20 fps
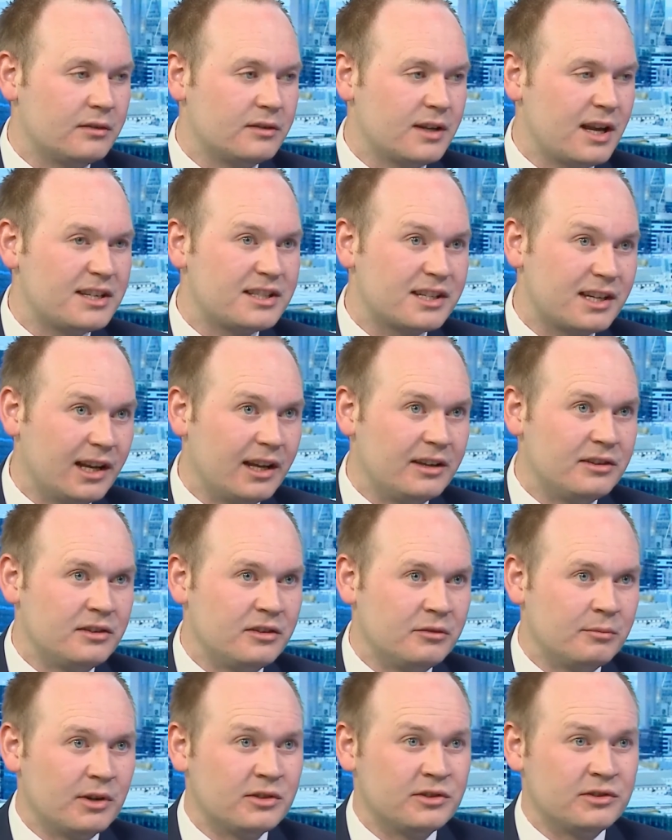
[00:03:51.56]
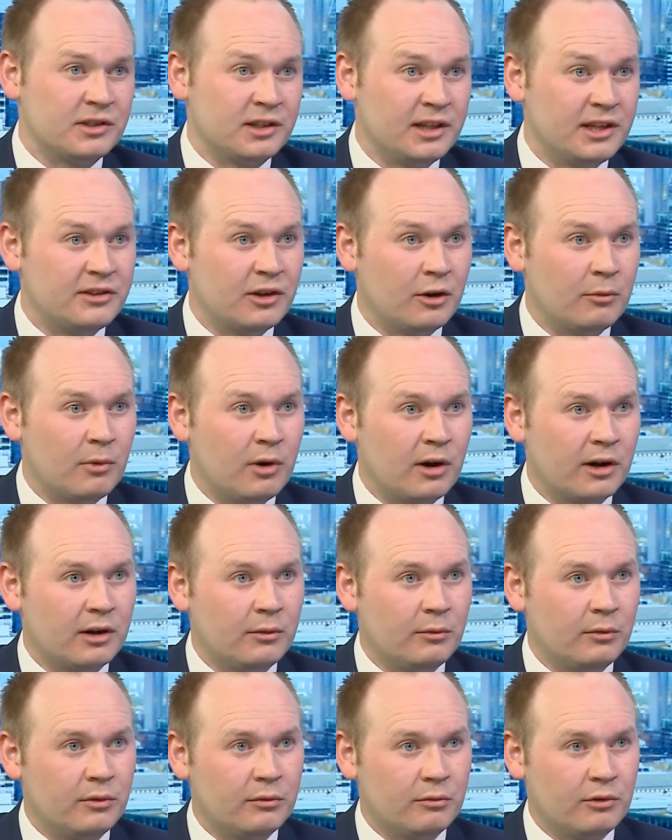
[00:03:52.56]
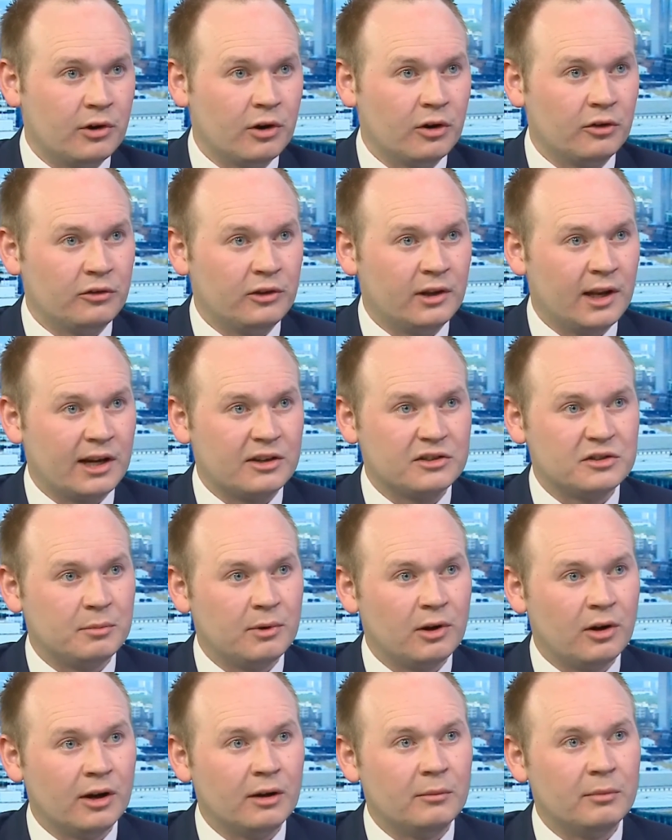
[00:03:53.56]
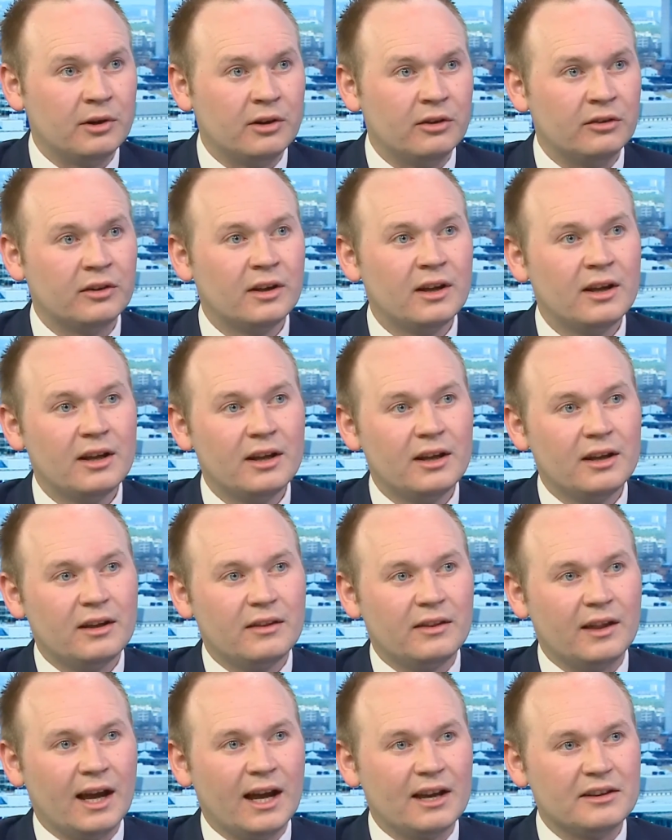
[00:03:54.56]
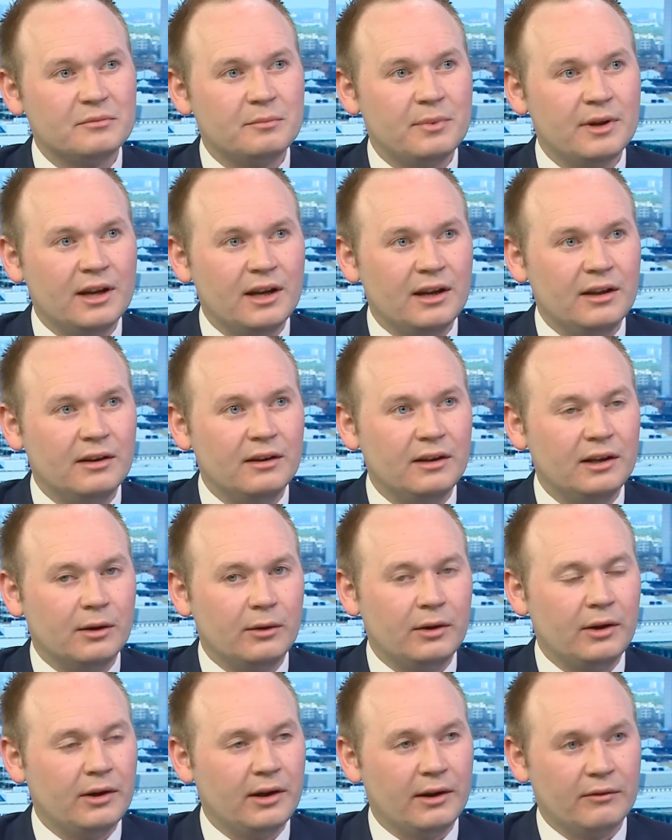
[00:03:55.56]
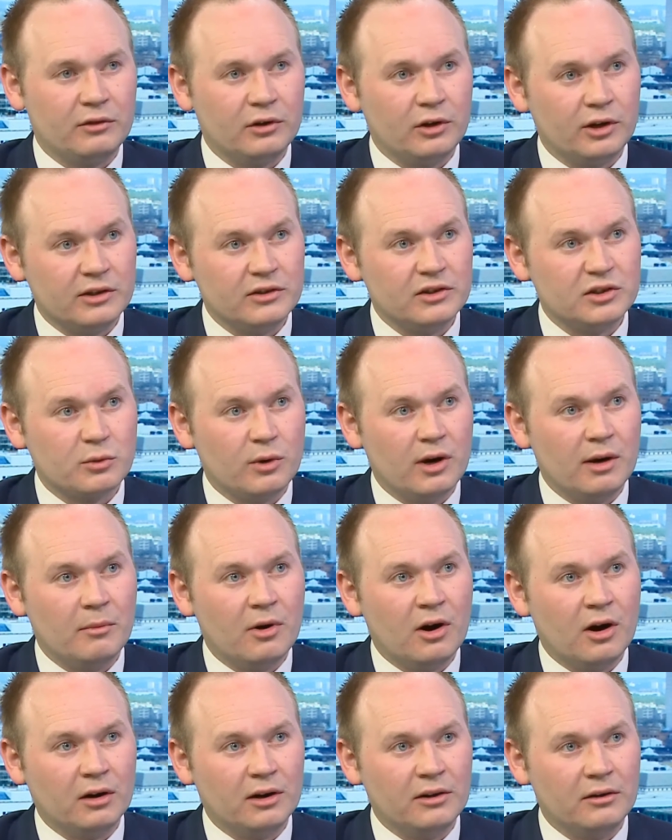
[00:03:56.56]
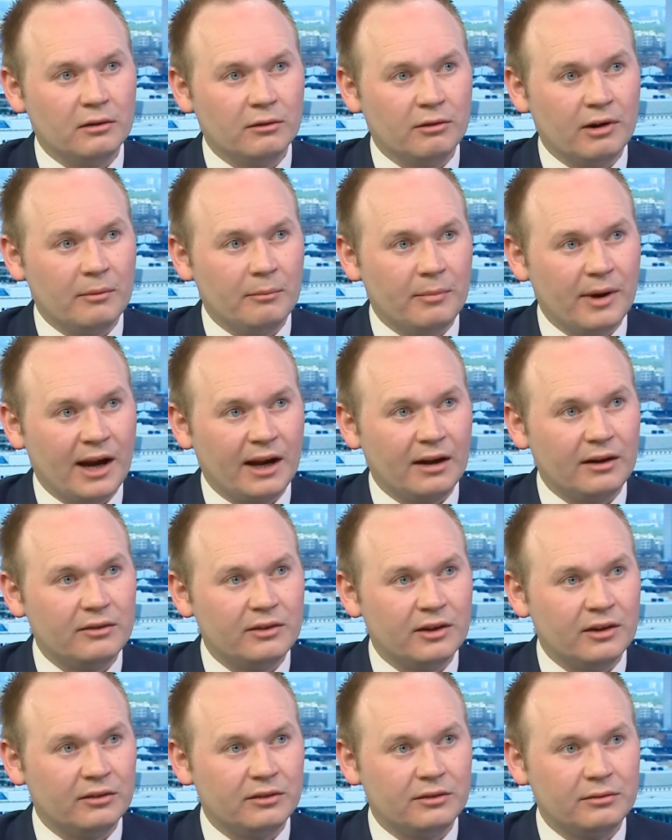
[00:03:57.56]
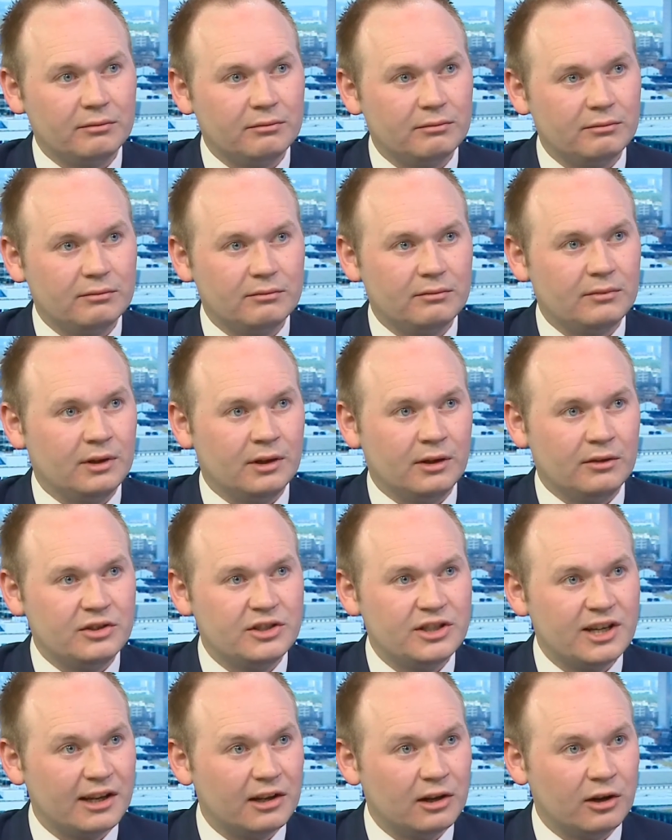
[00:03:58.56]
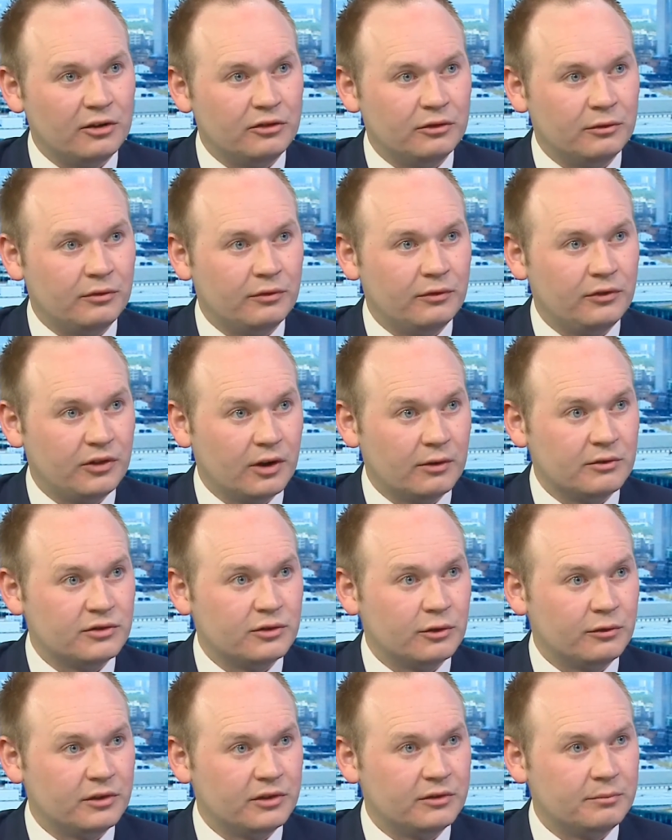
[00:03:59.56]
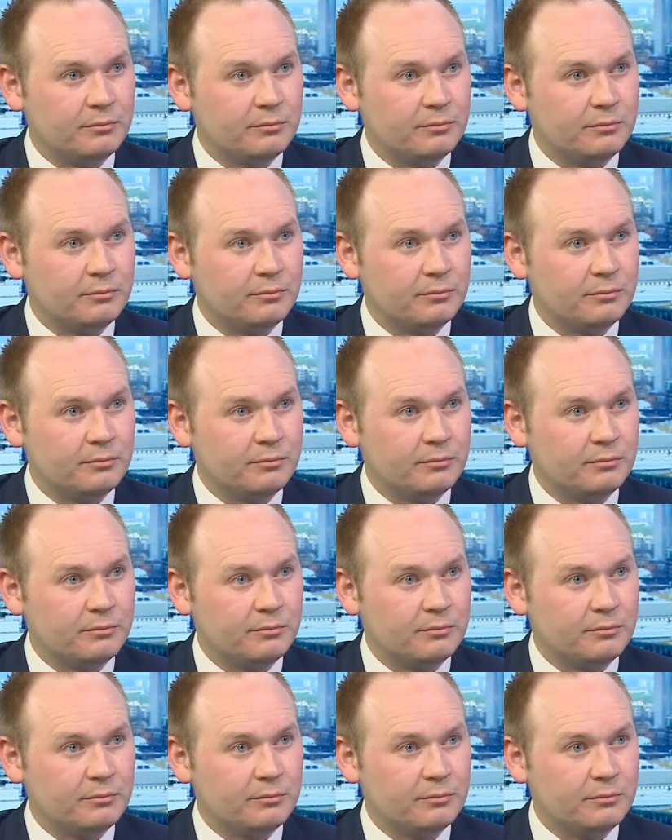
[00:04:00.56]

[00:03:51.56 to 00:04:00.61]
escalated as much as the leasehold market with regards to the lack of supply, because there has been, you only have to look in the square mile around Bank, there's shed loads of serviced office